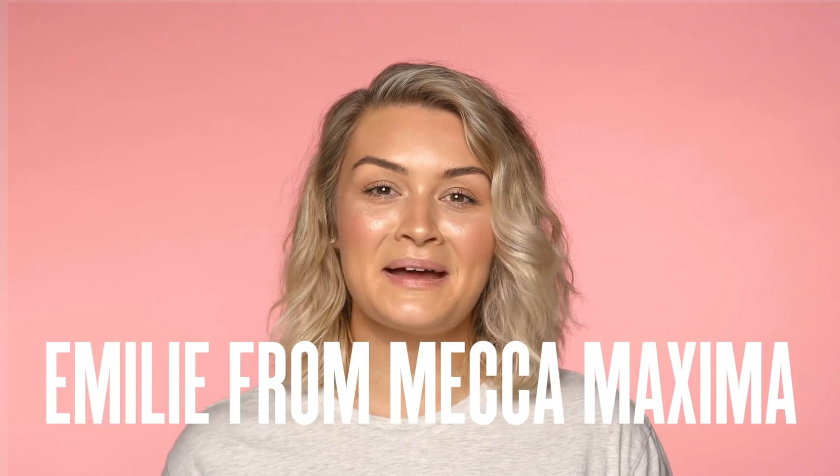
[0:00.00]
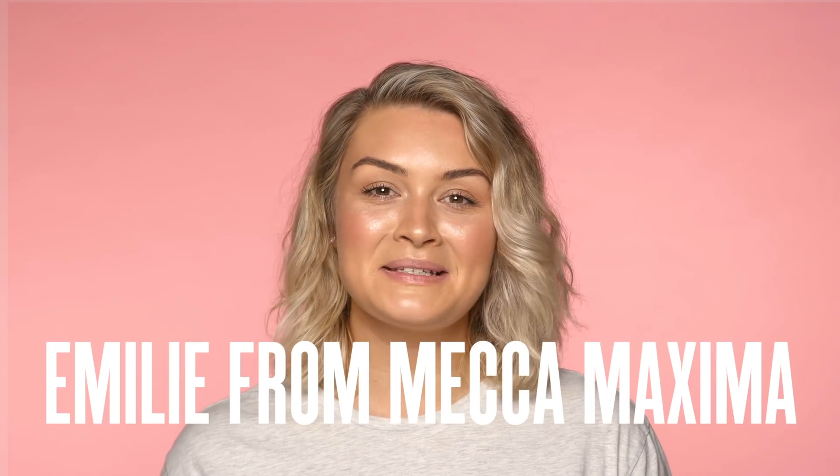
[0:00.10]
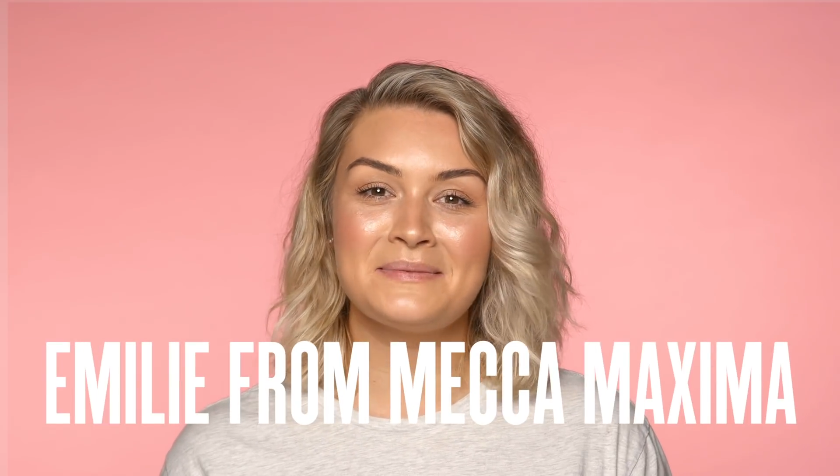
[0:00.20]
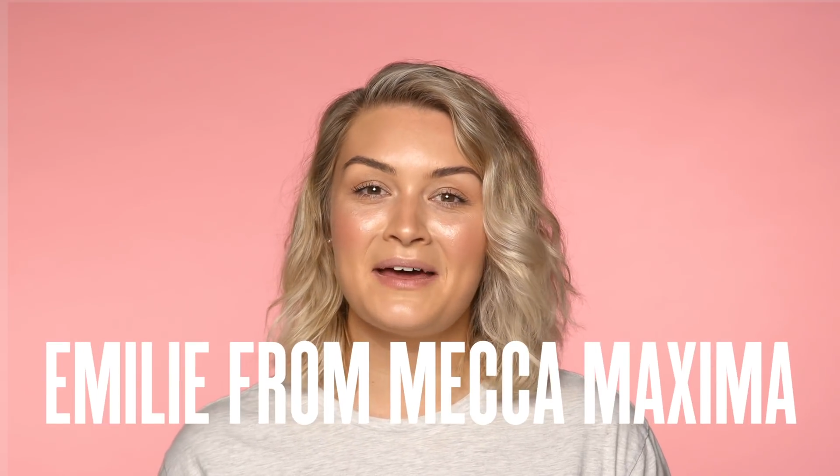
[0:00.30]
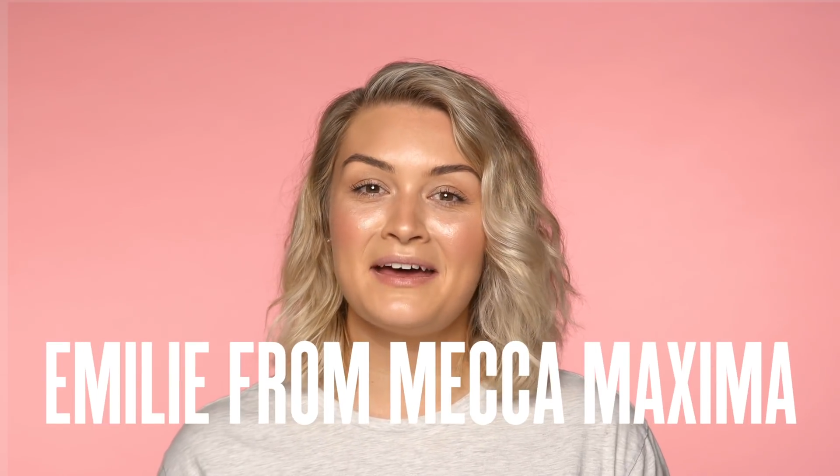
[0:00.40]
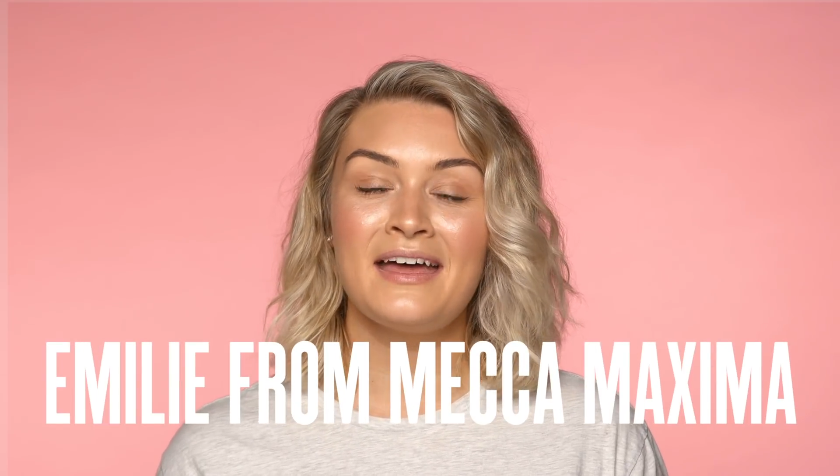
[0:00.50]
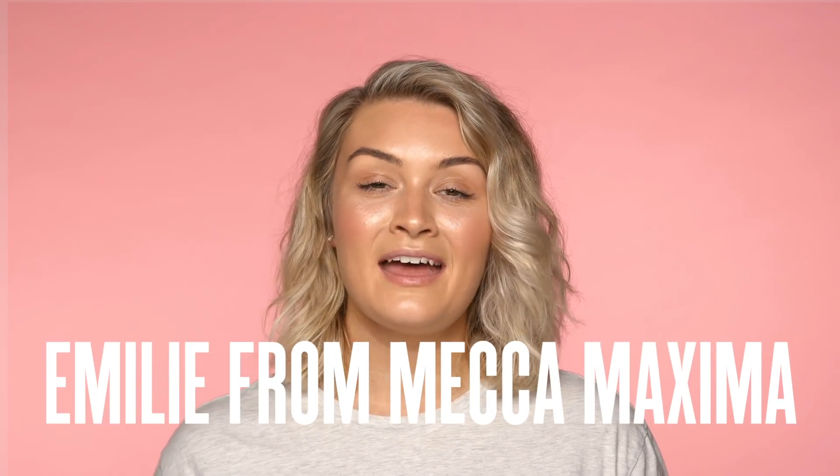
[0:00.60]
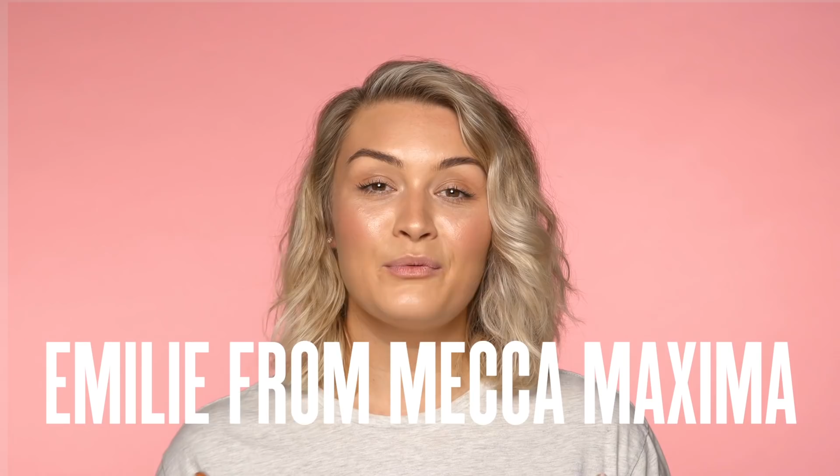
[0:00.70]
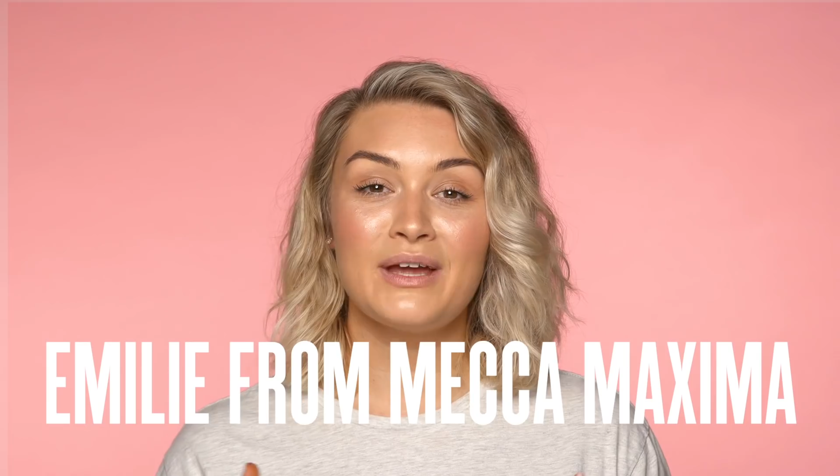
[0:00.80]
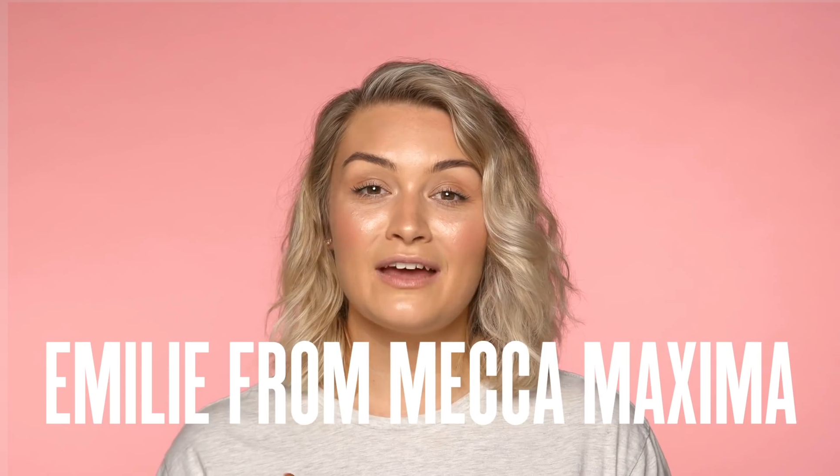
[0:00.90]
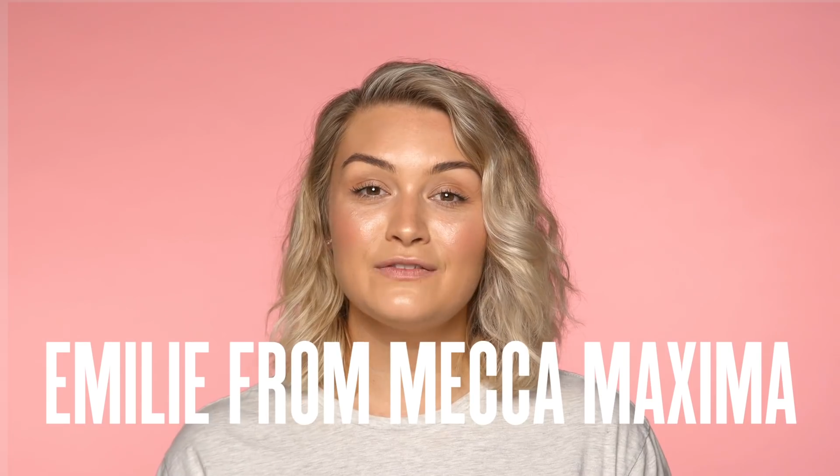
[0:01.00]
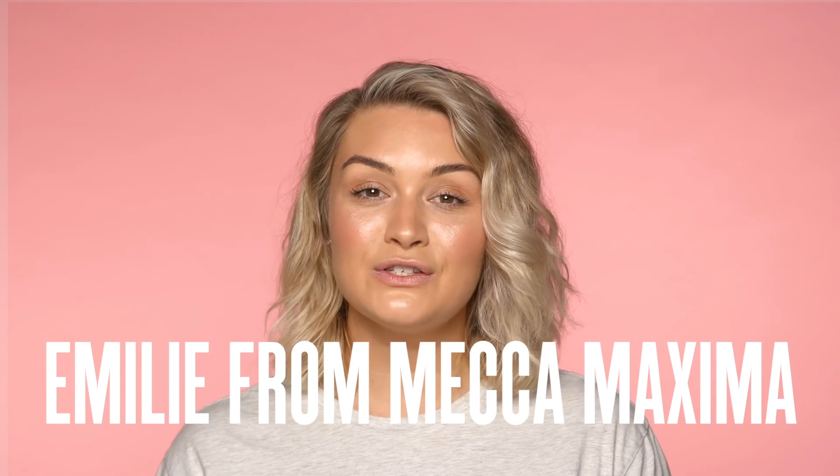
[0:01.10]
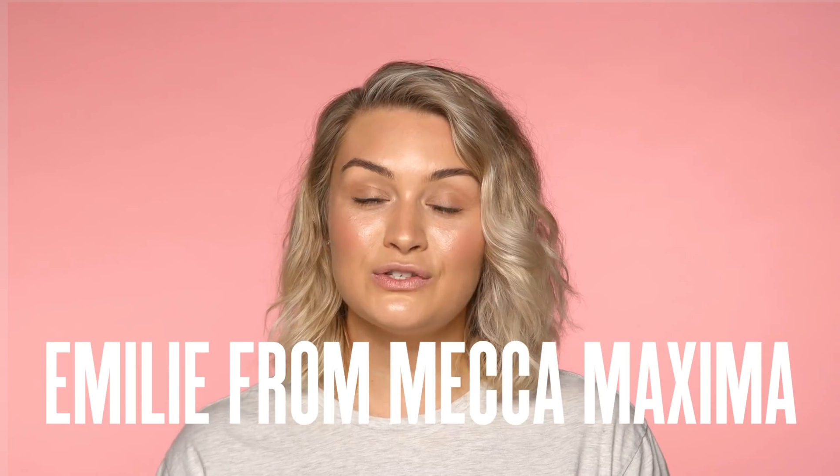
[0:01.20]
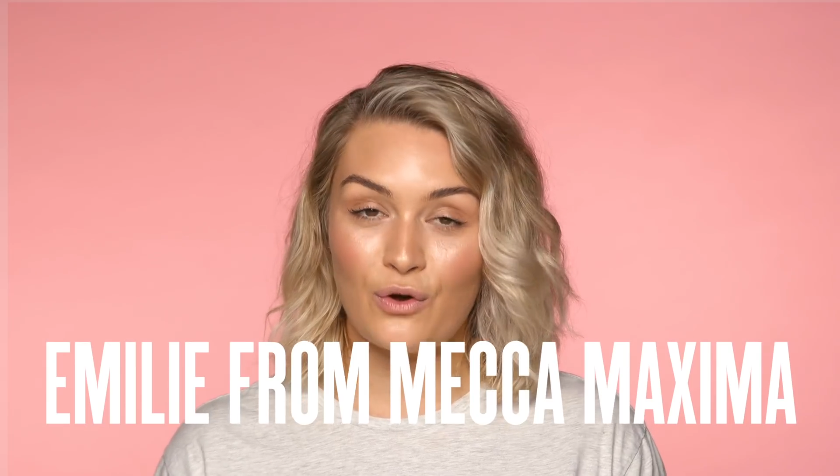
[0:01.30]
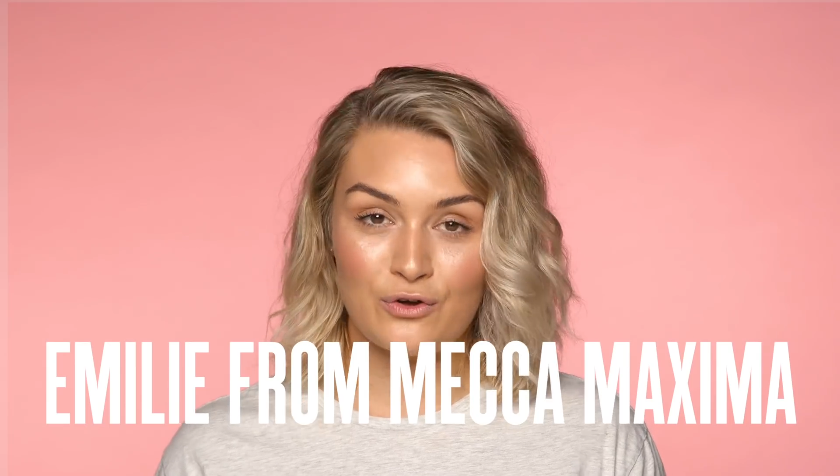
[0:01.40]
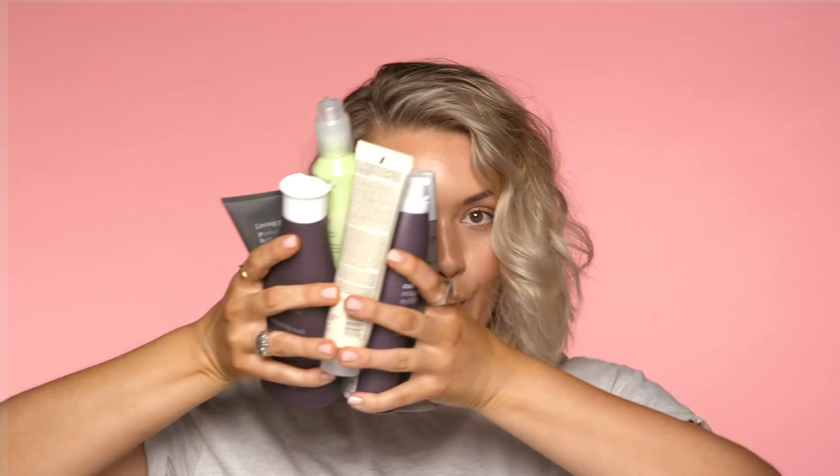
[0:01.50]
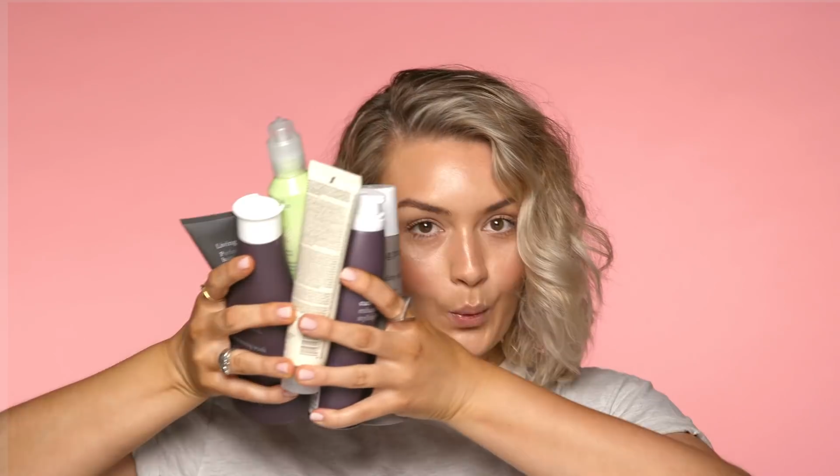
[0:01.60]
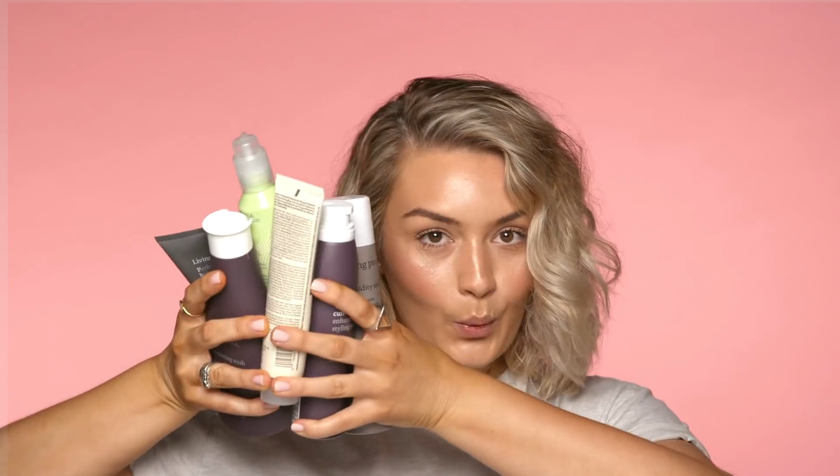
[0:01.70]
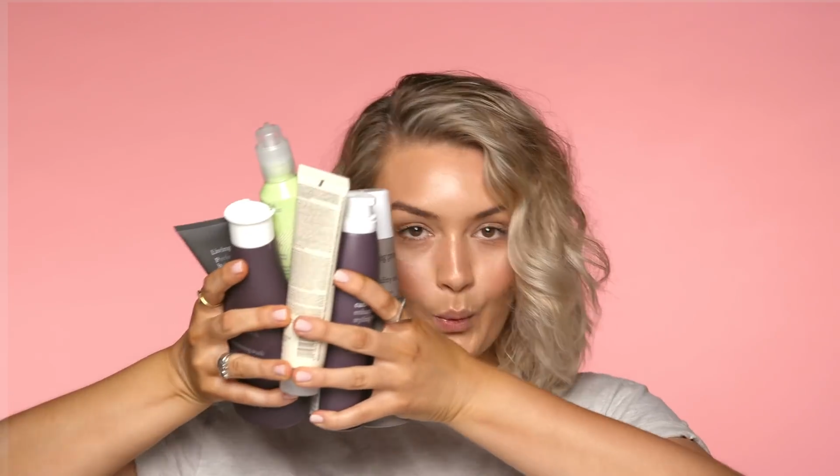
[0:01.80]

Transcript: Maxima. We have so many